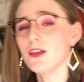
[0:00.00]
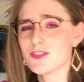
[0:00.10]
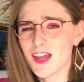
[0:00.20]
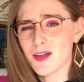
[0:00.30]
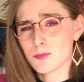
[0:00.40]

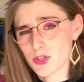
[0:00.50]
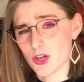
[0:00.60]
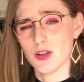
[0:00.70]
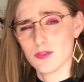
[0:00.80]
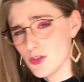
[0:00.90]
Damn, girl,
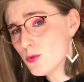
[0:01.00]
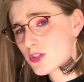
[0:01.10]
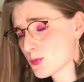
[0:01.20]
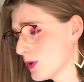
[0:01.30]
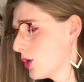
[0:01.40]
if you
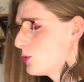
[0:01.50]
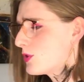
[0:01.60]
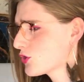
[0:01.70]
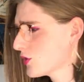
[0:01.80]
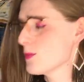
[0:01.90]
explode with
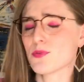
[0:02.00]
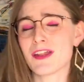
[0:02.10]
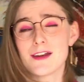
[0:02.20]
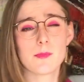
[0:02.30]
shrimp, that'd be